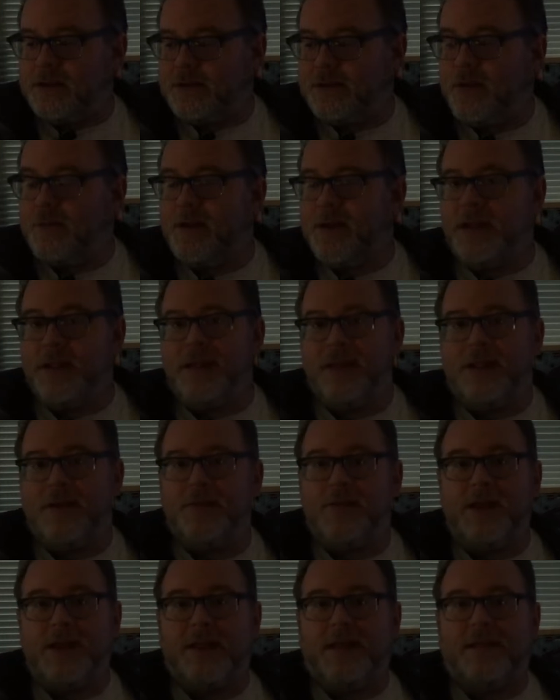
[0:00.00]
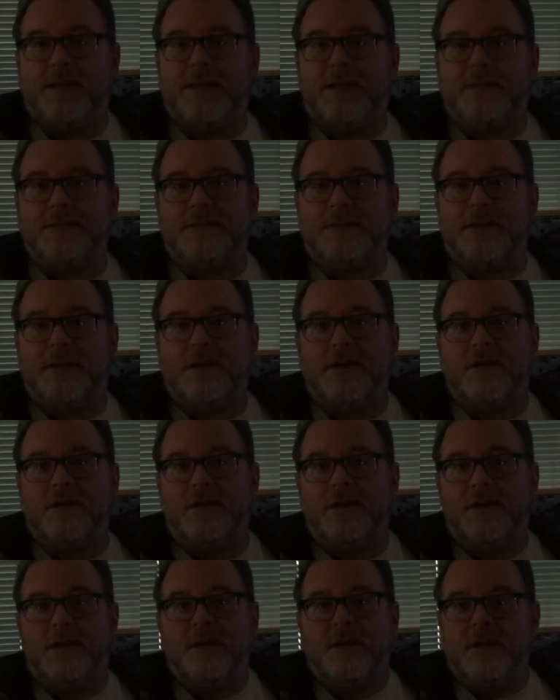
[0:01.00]
there's so many unique things in here.
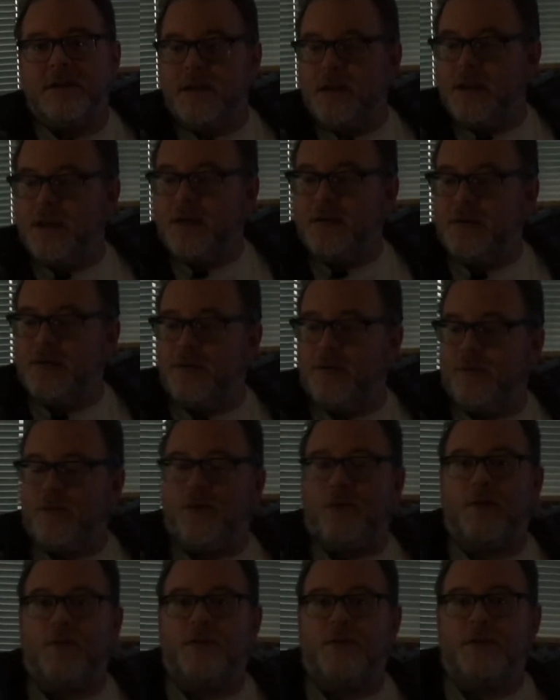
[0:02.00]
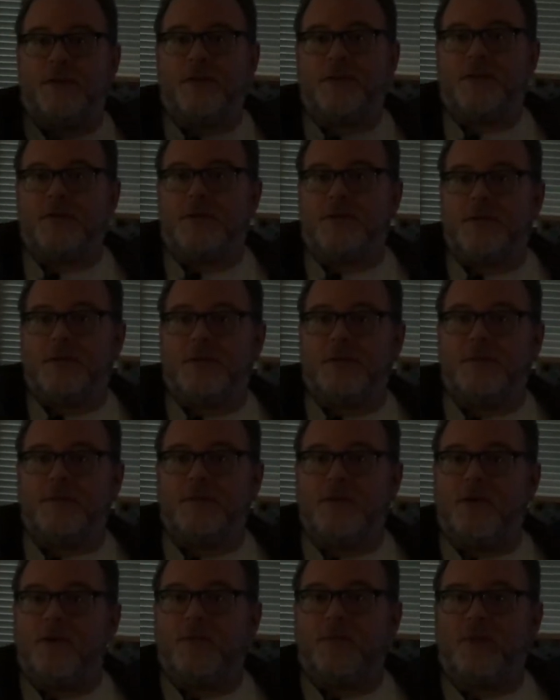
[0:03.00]
You know, the floor, the the
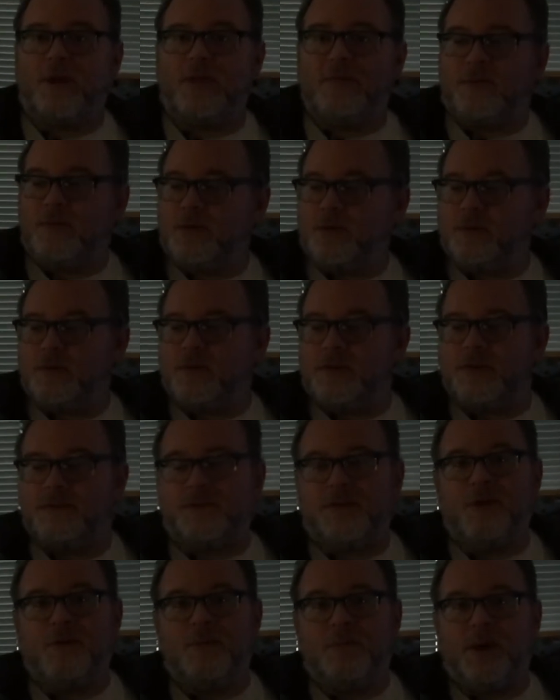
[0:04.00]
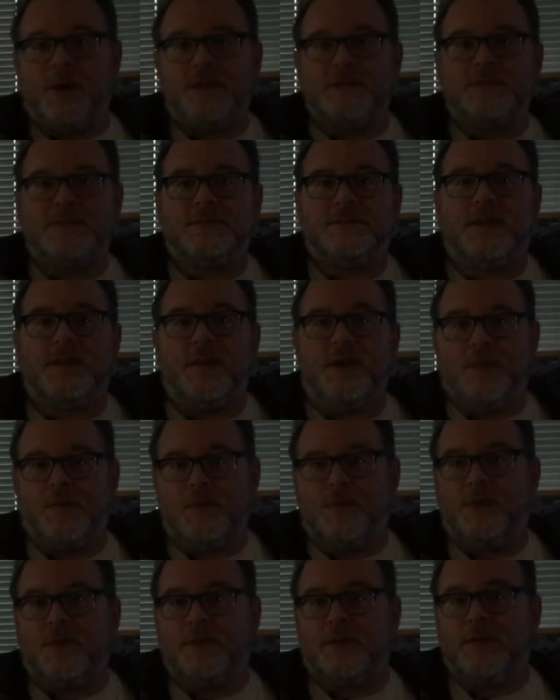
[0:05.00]
lower playfield with its own buttons and own
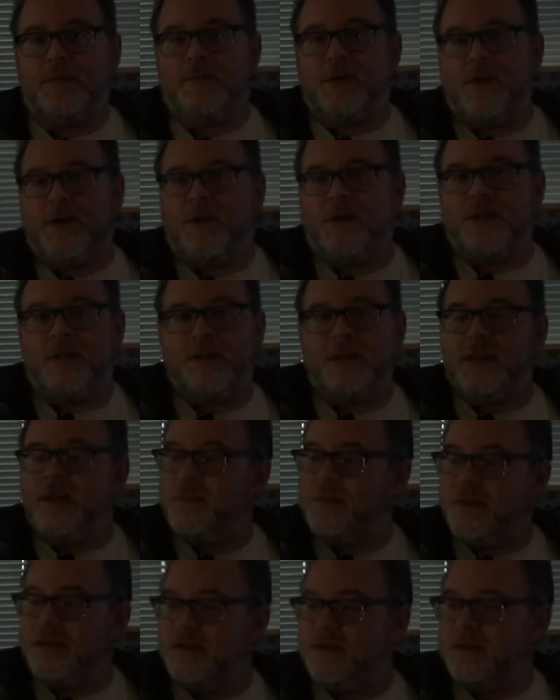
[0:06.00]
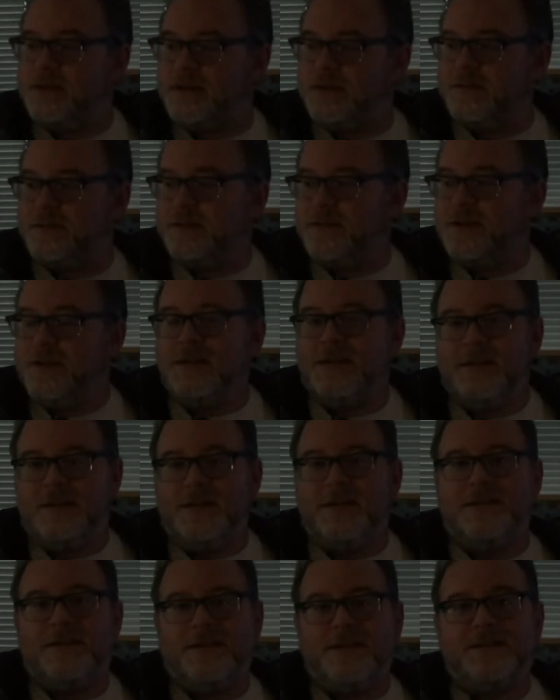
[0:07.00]
multi-ball, and I mean, this,
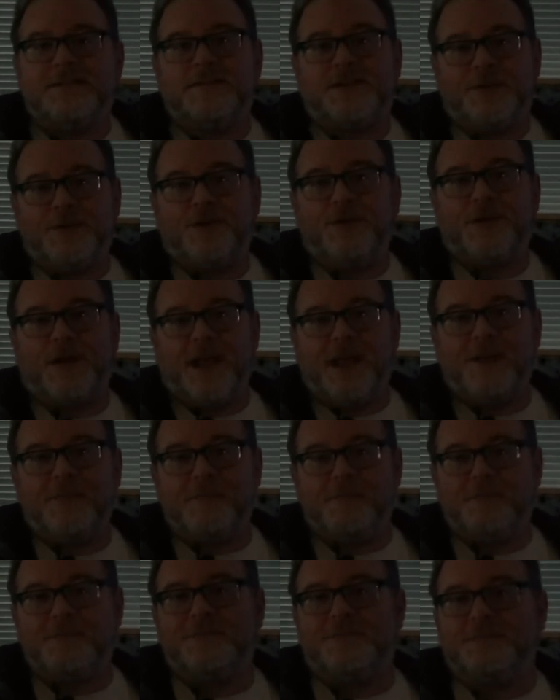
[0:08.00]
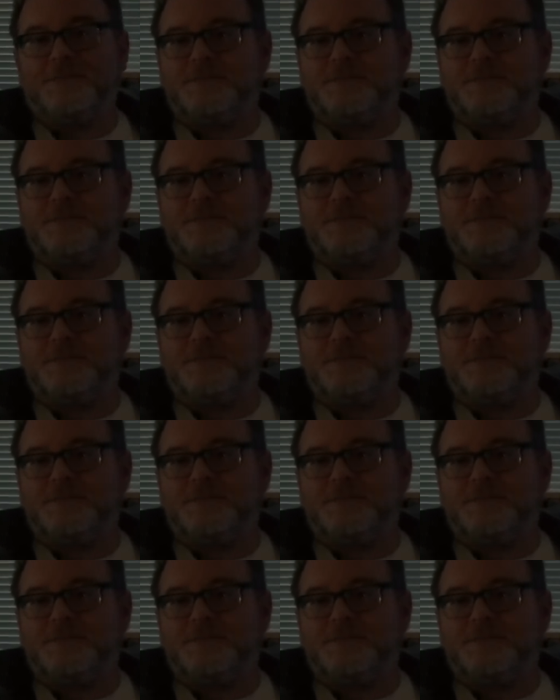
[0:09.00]
it's a cool game.